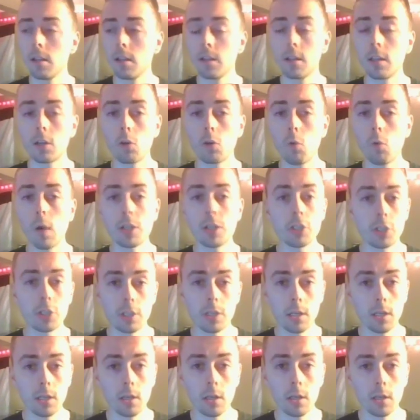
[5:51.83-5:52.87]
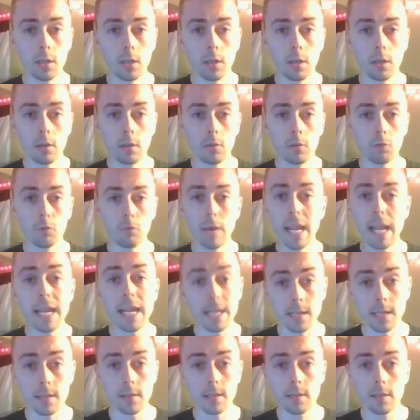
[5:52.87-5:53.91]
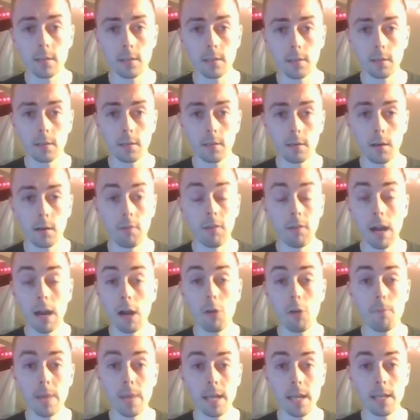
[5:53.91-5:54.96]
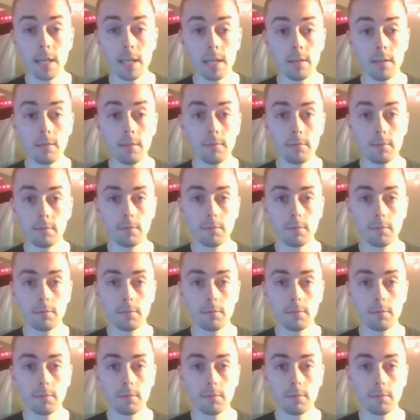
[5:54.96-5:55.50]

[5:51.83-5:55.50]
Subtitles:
the question raised of how many